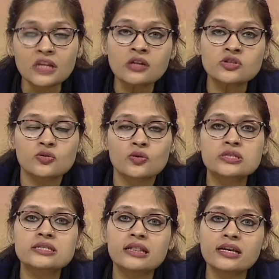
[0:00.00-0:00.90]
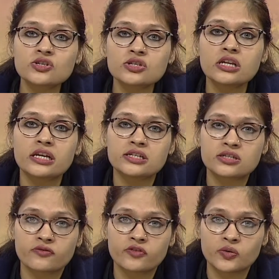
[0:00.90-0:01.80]
So selection
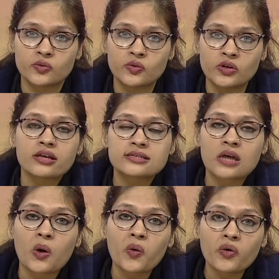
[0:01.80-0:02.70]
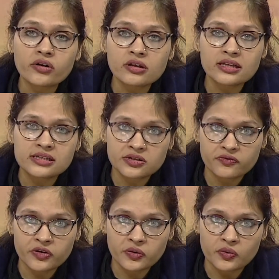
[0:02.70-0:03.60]
interview is the oral
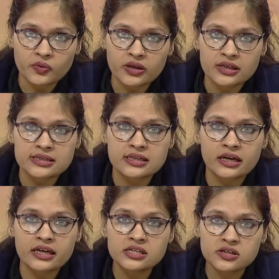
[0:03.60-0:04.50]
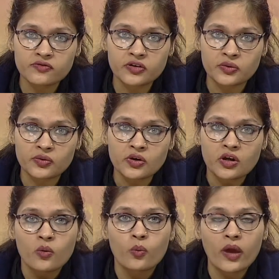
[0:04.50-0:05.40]
interview, is the interview
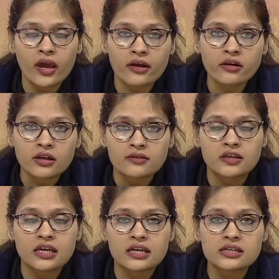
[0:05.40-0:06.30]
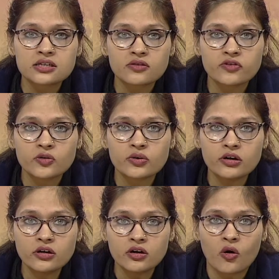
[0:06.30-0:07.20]
where the
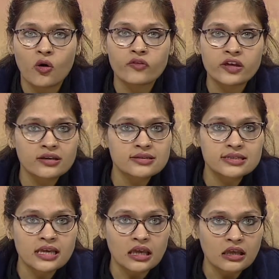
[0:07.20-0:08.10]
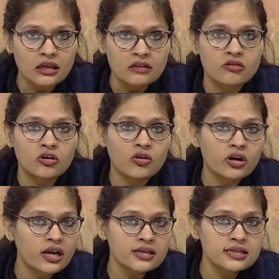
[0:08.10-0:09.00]
interviewer, or we can say the
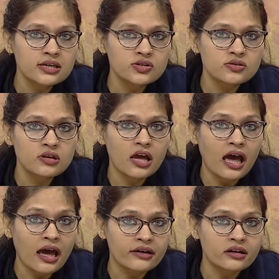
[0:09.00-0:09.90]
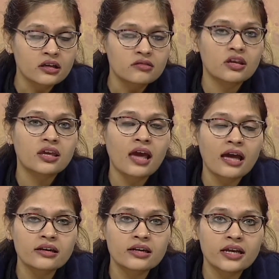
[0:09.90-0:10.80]
organization and the
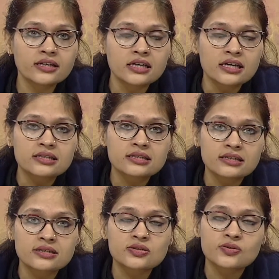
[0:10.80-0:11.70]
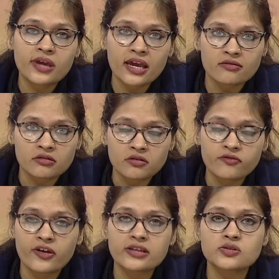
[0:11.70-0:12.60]
candidate sits together
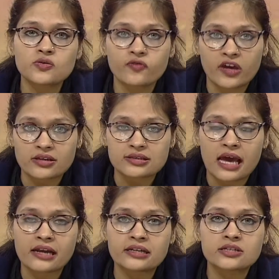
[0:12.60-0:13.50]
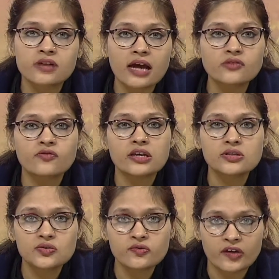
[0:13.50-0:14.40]
face to face and interact face
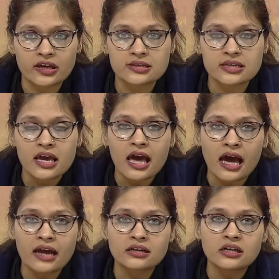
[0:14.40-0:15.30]
to face and